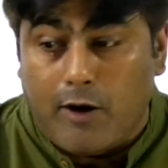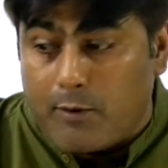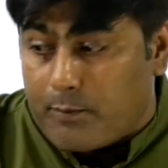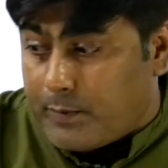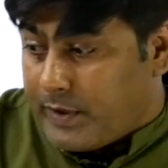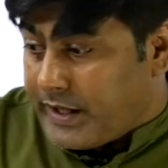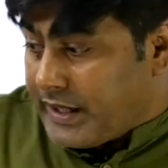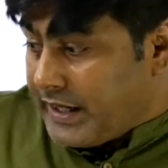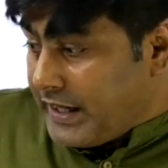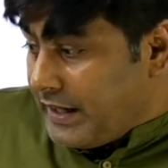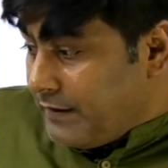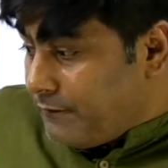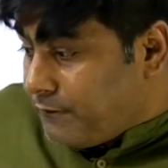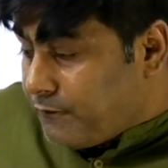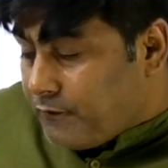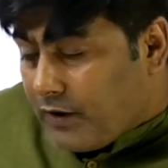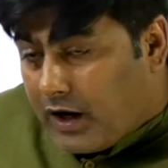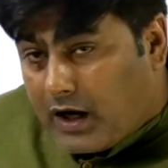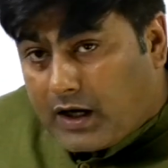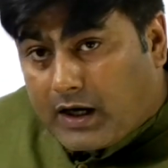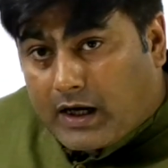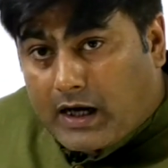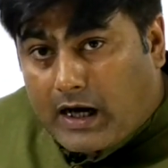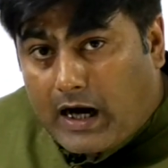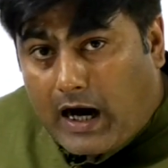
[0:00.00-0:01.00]
But if
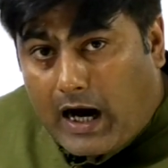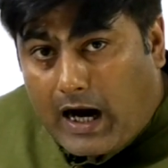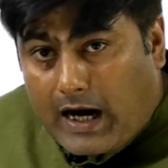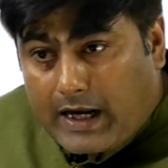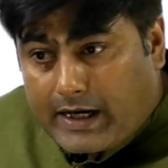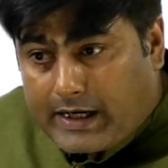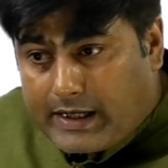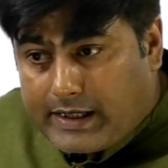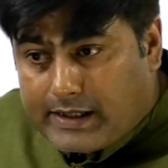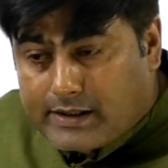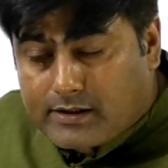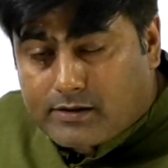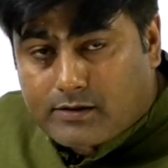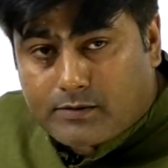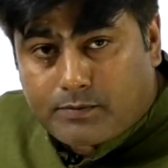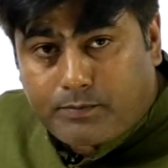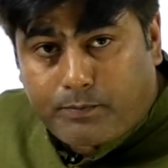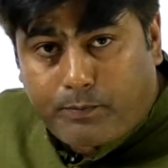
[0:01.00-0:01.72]
a car is